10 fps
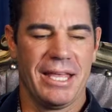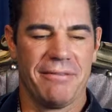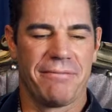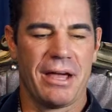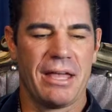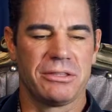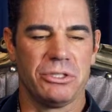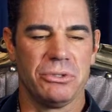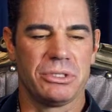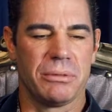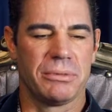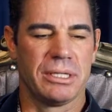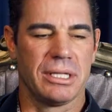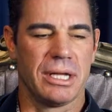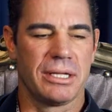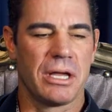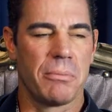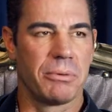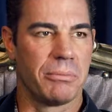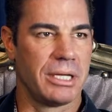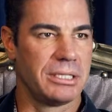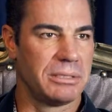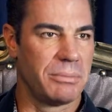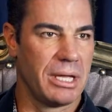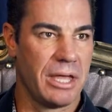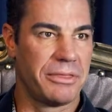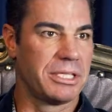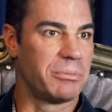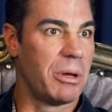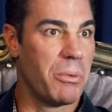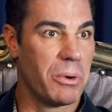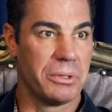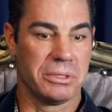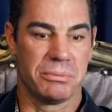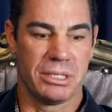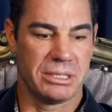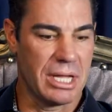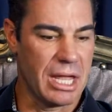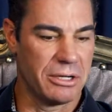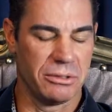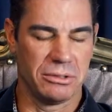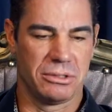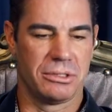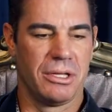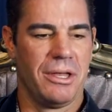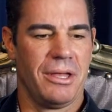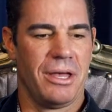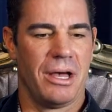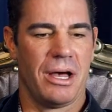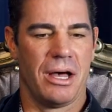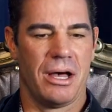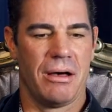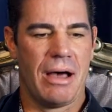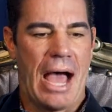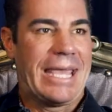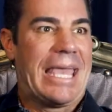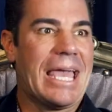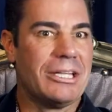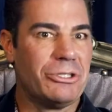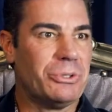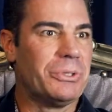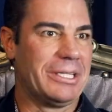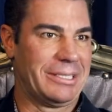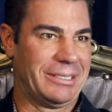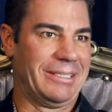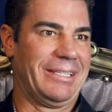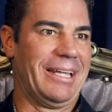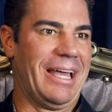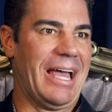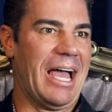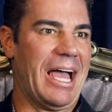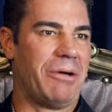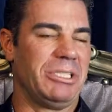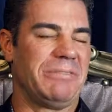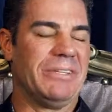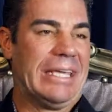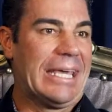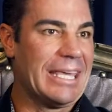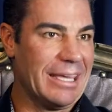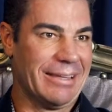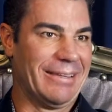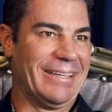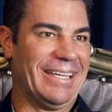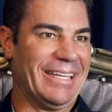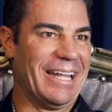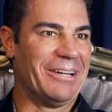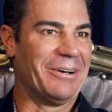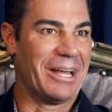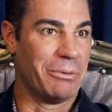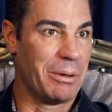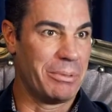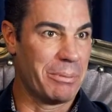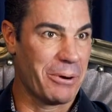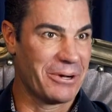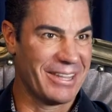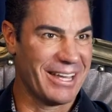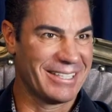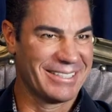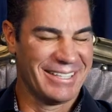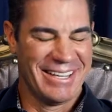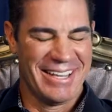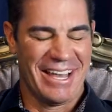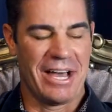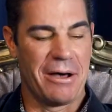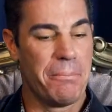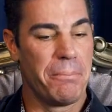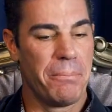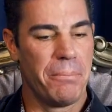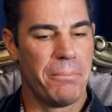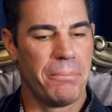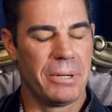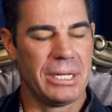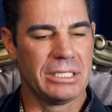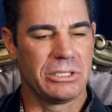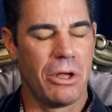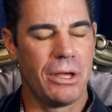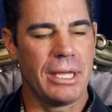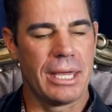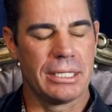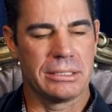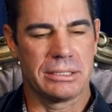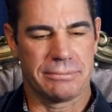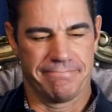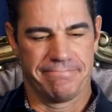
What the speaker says: If I have to do something that compromises my ethics, my morals, my standards, I can't do it. I would just feel icky, and I don't want to be a part of that. But as long as